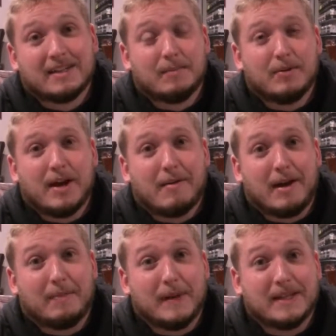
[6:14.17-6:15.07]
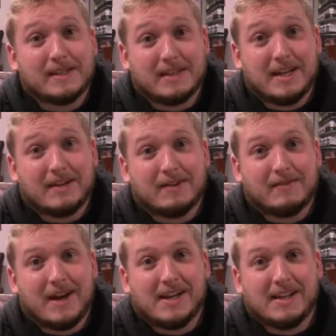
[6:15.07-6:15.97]
complain about Penn State or
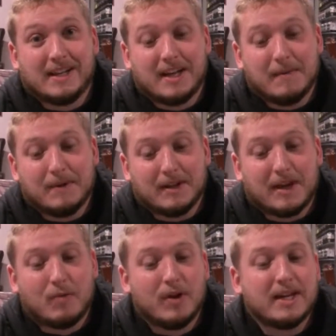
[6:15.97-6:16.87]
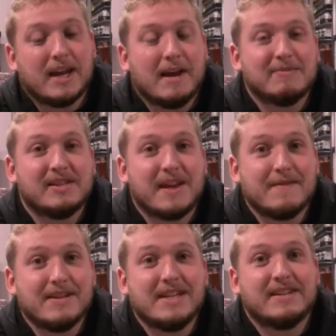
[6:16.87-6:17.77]
find anything to nitpick. They won the game
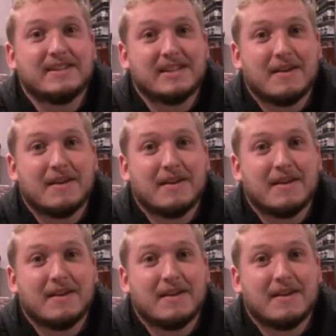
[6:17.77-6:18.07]
17-7.